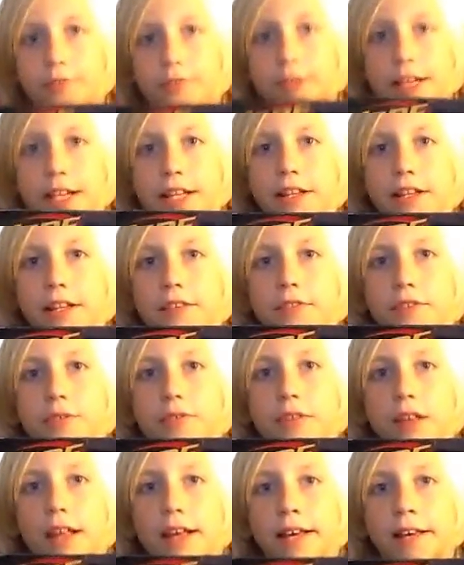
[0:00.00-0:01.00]
read it if you'd
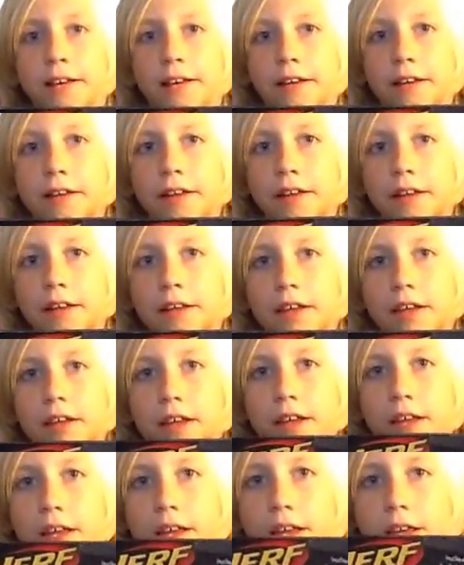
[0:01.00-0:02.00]
like.
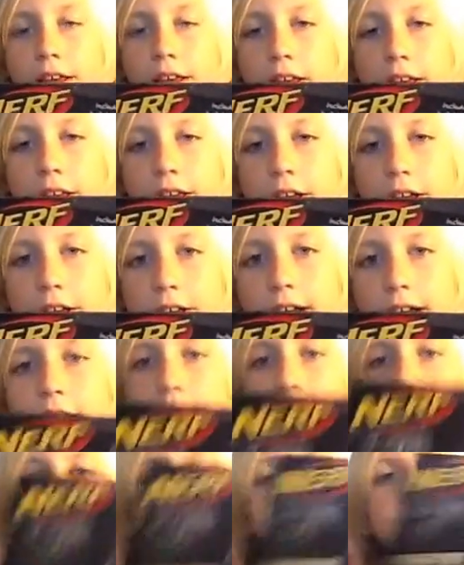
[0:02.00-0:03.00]
Okay,
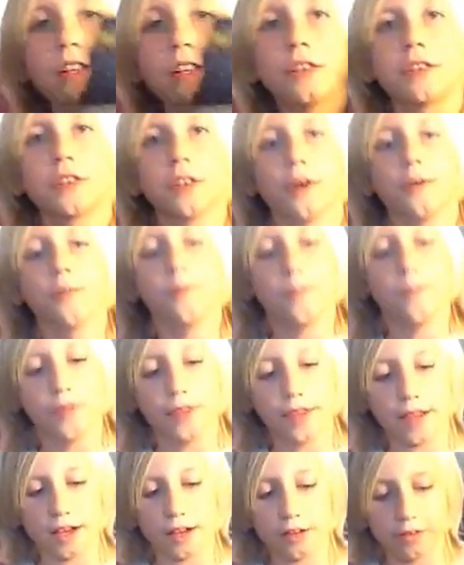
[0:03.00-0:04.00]
so
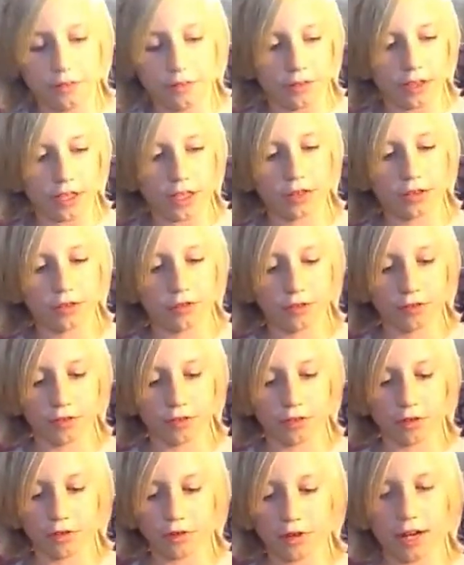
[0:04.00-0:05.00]
now let's just
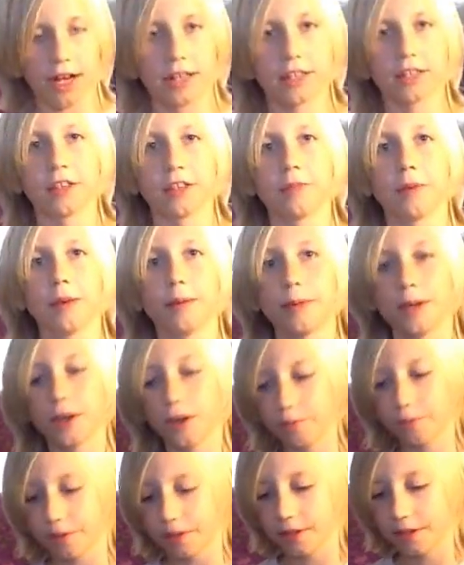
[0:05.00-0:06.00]
crack this baby
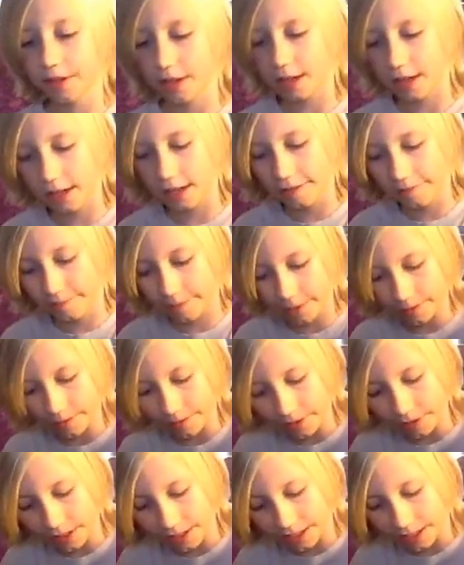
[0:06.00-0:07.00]
open. I've been
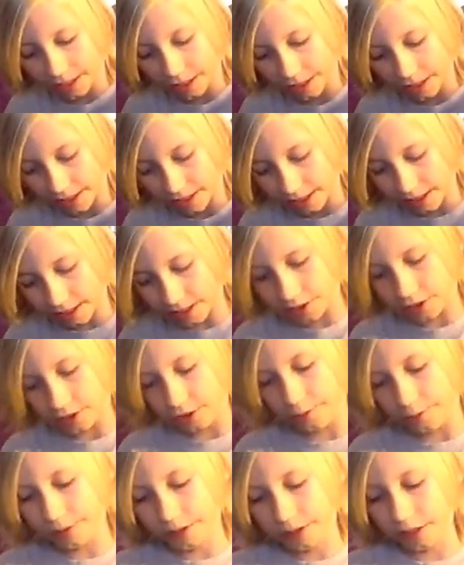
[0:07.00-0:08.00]
really excited to
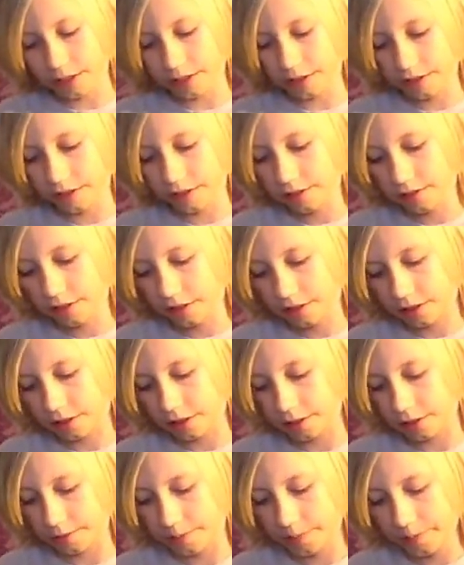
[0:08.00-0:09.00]
open this.
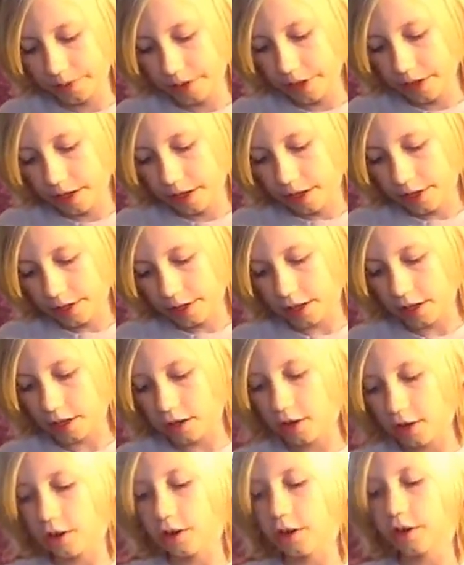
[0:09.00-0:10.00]
So there
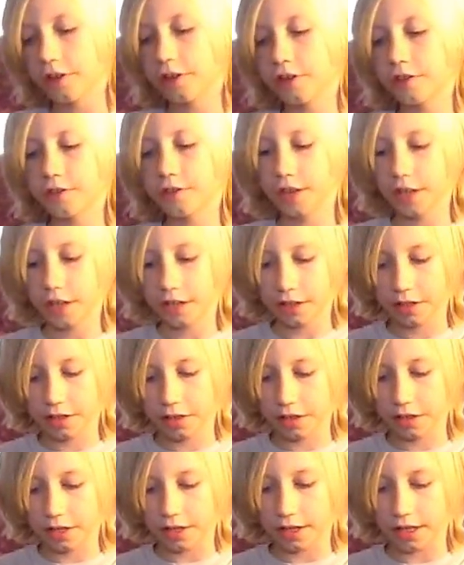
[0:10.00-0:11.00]
are strings
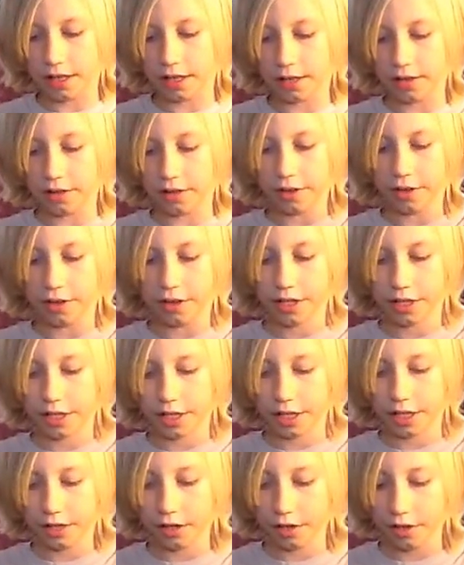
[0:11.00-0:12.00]
down
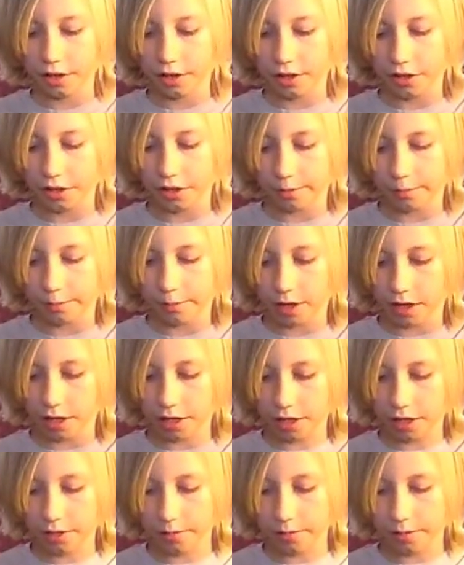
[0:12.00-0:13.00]
here on the
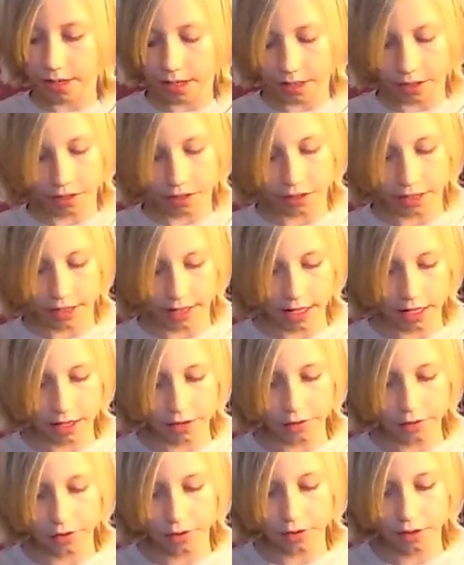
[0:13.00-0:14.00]
bottom next to the
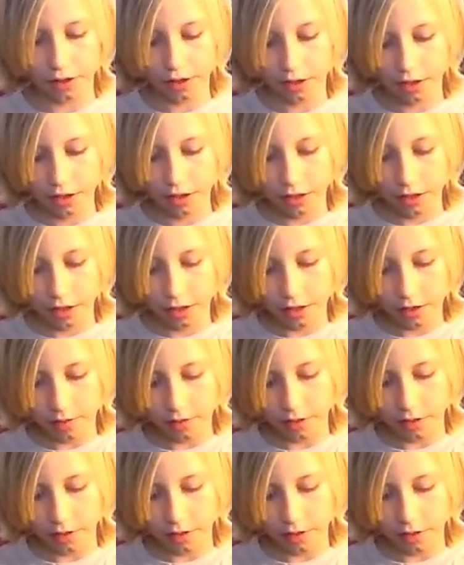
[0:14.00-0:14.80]
handle, one